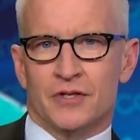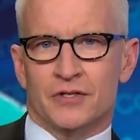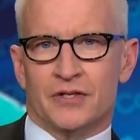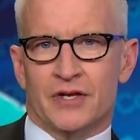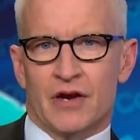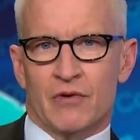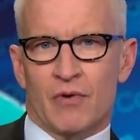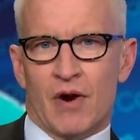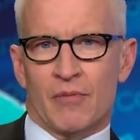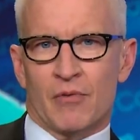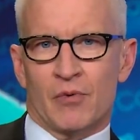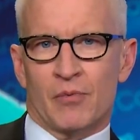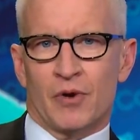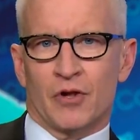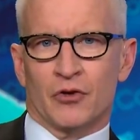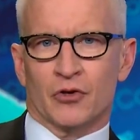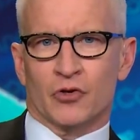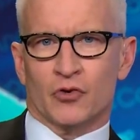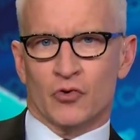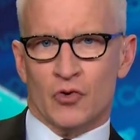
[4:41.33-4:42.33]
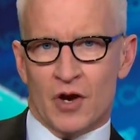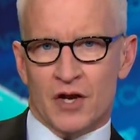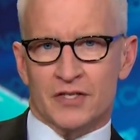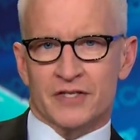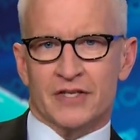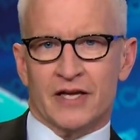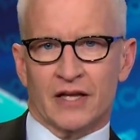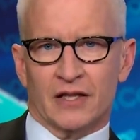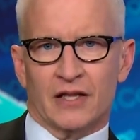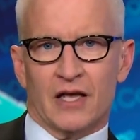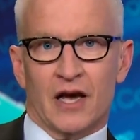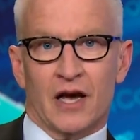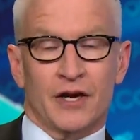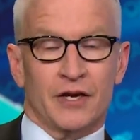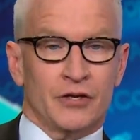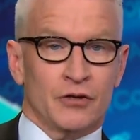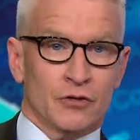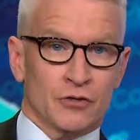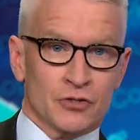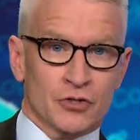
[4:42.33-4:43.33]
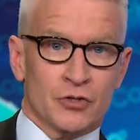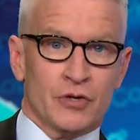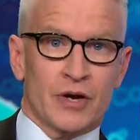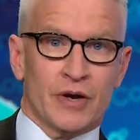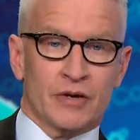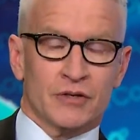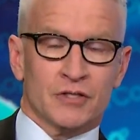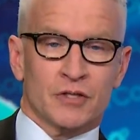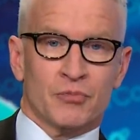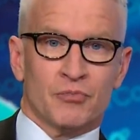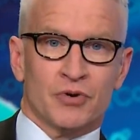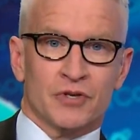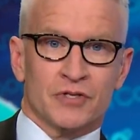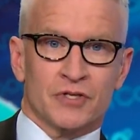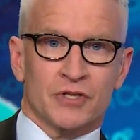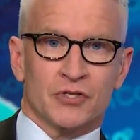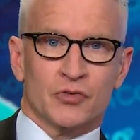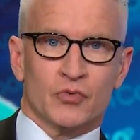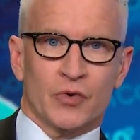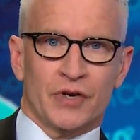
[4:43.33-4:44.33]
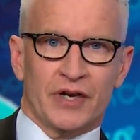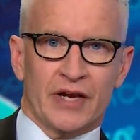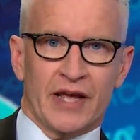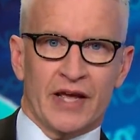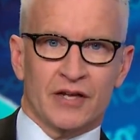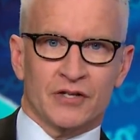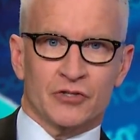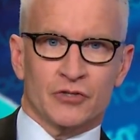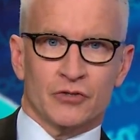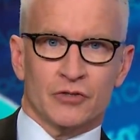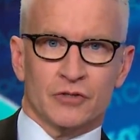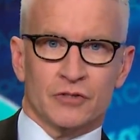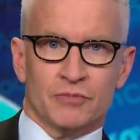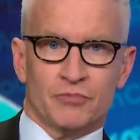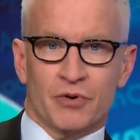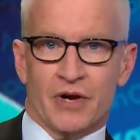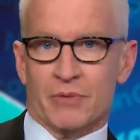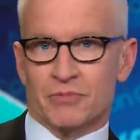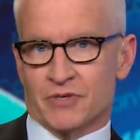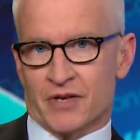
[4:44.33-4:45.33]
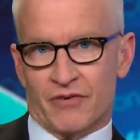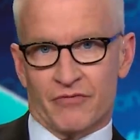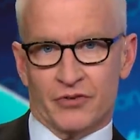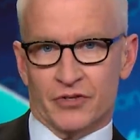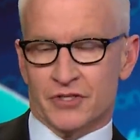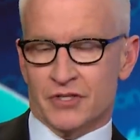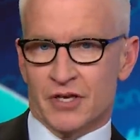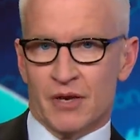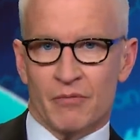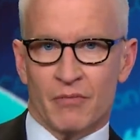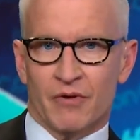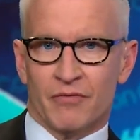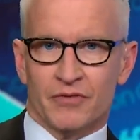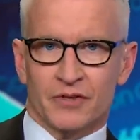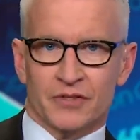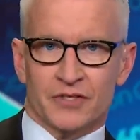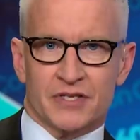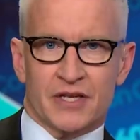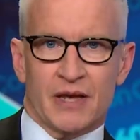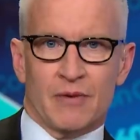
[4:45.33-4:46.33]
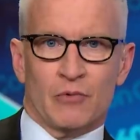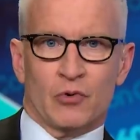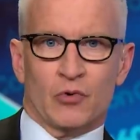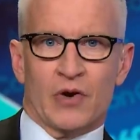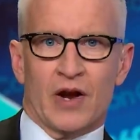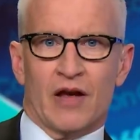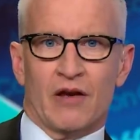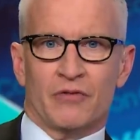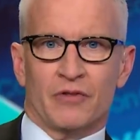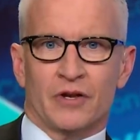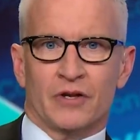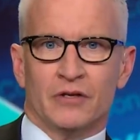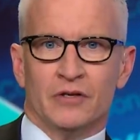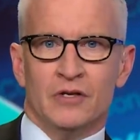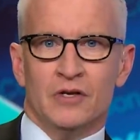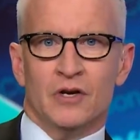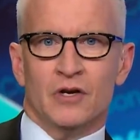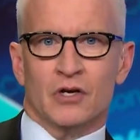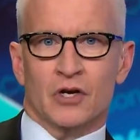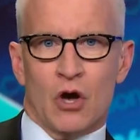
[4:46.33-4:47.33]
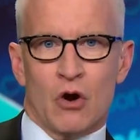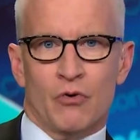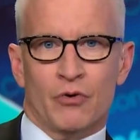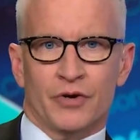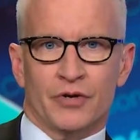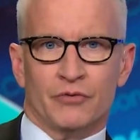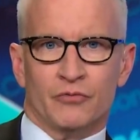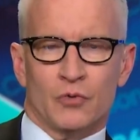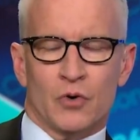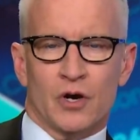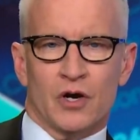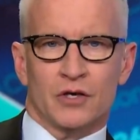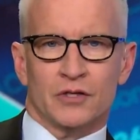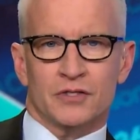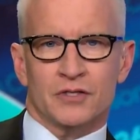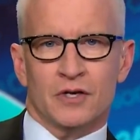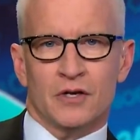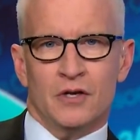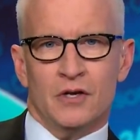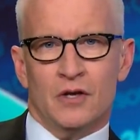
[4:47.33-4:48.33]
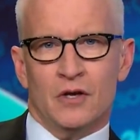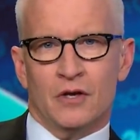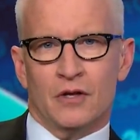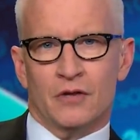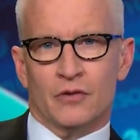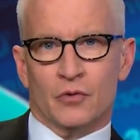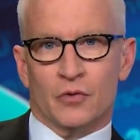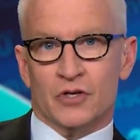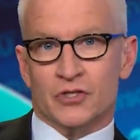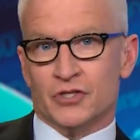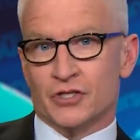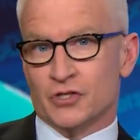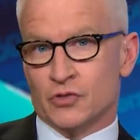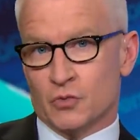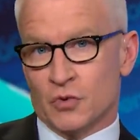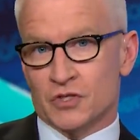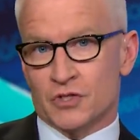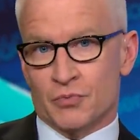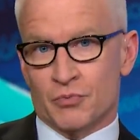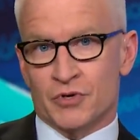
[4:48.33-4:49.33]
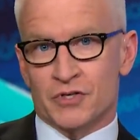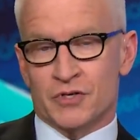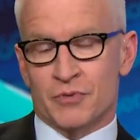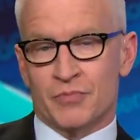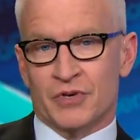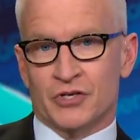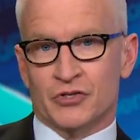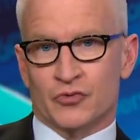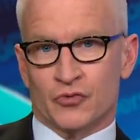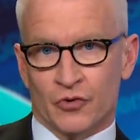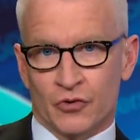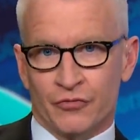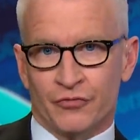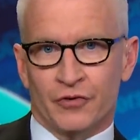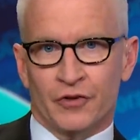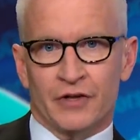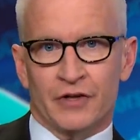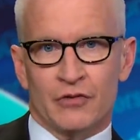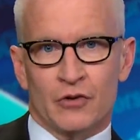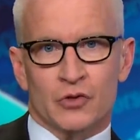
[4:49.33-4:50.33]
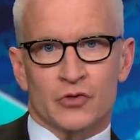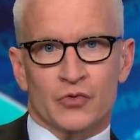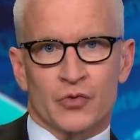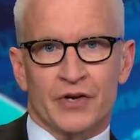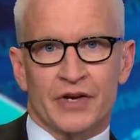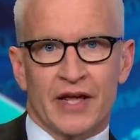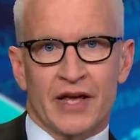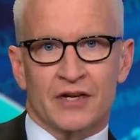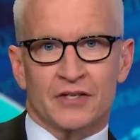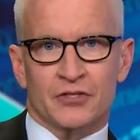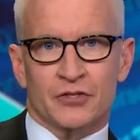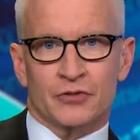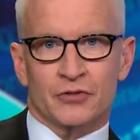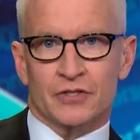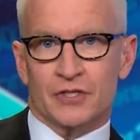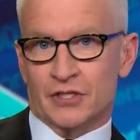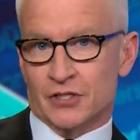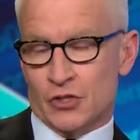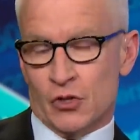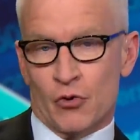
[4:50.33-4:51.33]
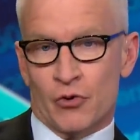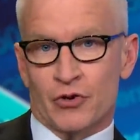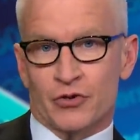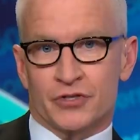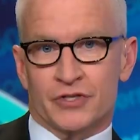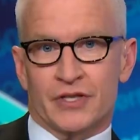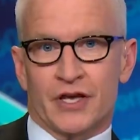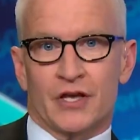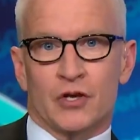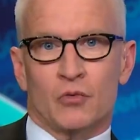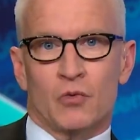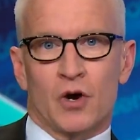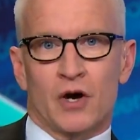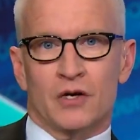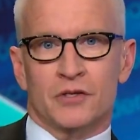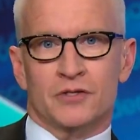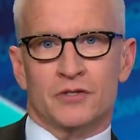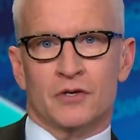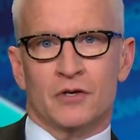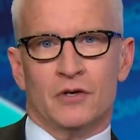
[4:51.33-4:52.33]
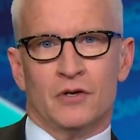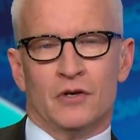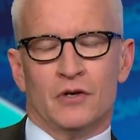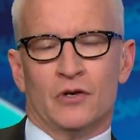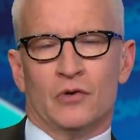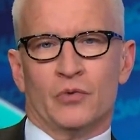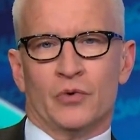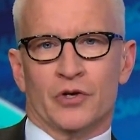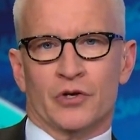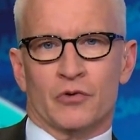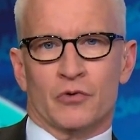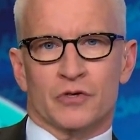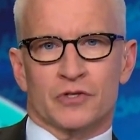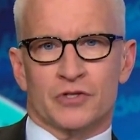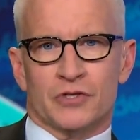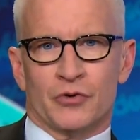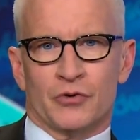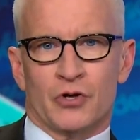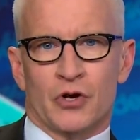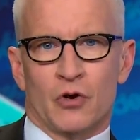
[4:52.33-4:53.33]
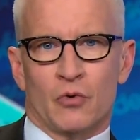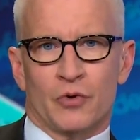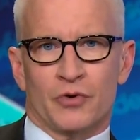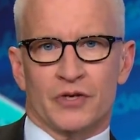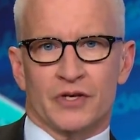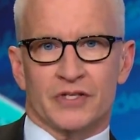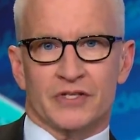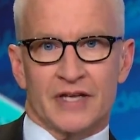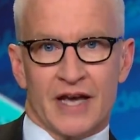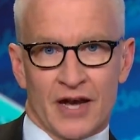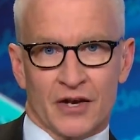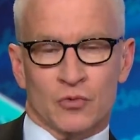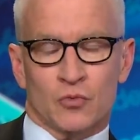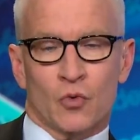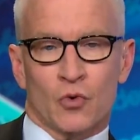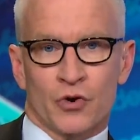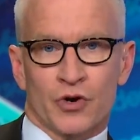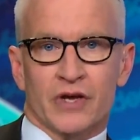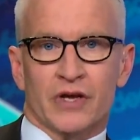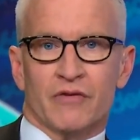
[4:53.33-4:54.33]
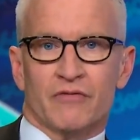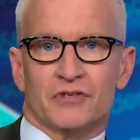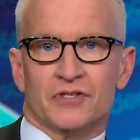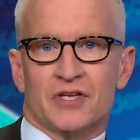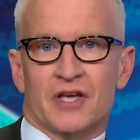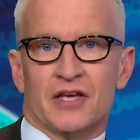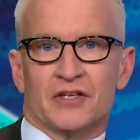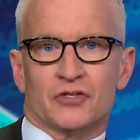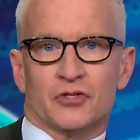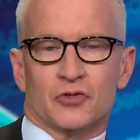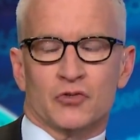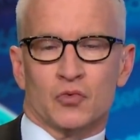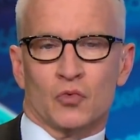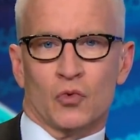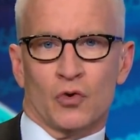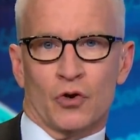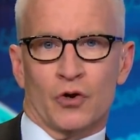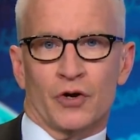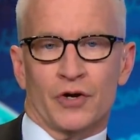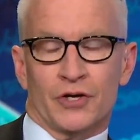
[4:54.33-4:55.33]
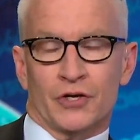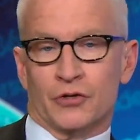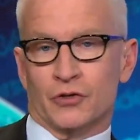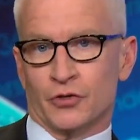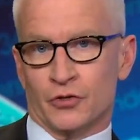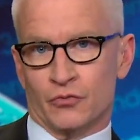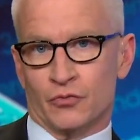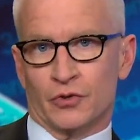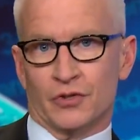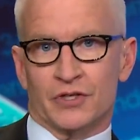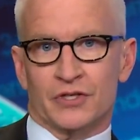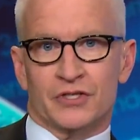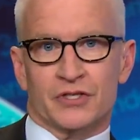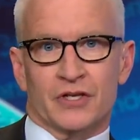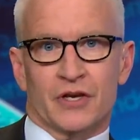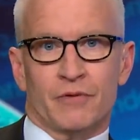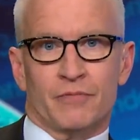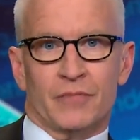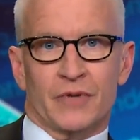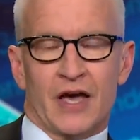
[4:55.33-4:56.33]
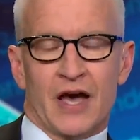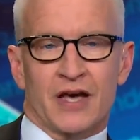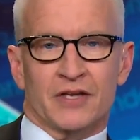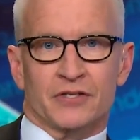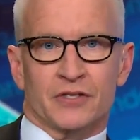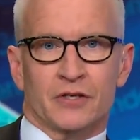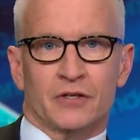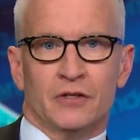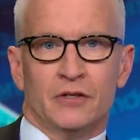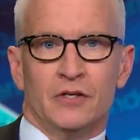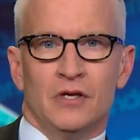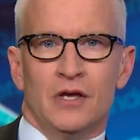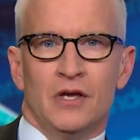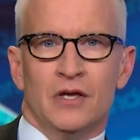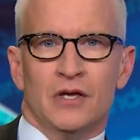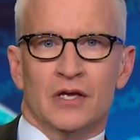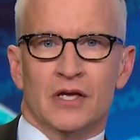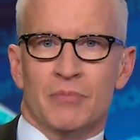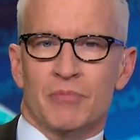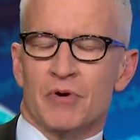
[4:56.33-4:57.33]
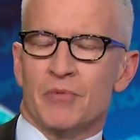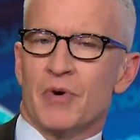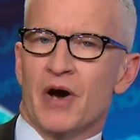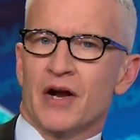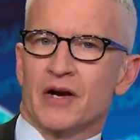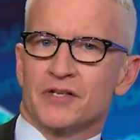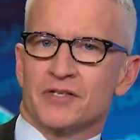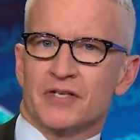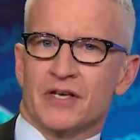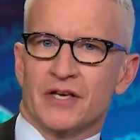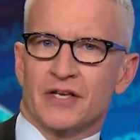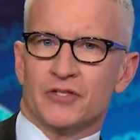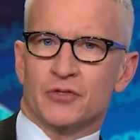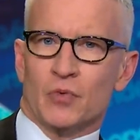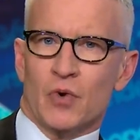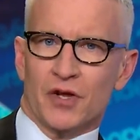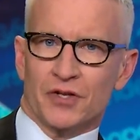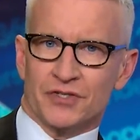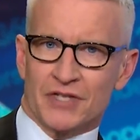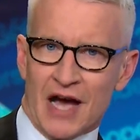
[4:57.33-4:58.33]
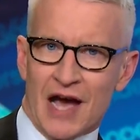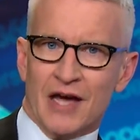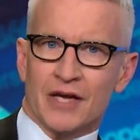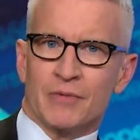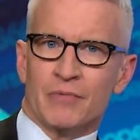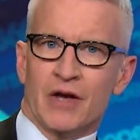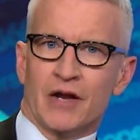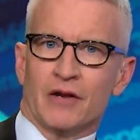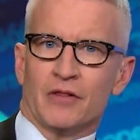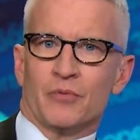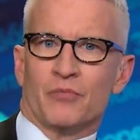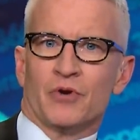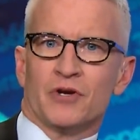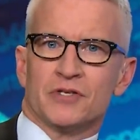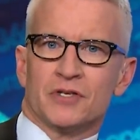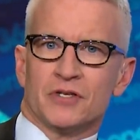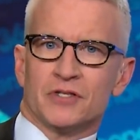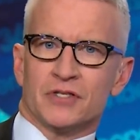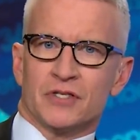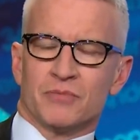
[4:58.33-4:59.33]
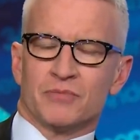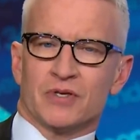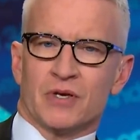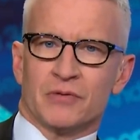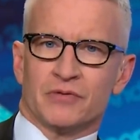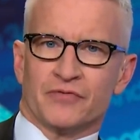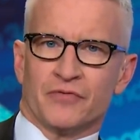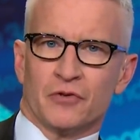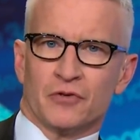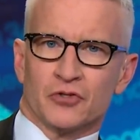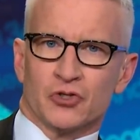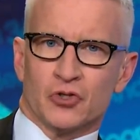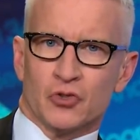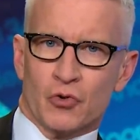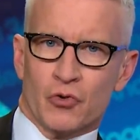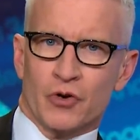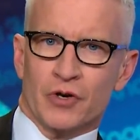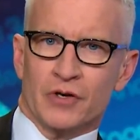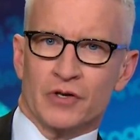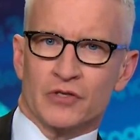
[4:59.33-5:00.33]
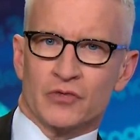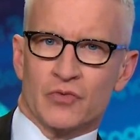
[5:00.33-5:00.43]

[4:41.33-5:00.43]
Today, Robert Mueller crossed that line. He also now has the president's written answers, perhaps covering some of the same ground that Cohen was. The question is, was the president being truthful in those written answers? His lawyers say he was. We, of course, don't know what the exact wording of his answers were. He could release them. He hasn't. Keeping him honest, it's well documented the president sometimes falls short.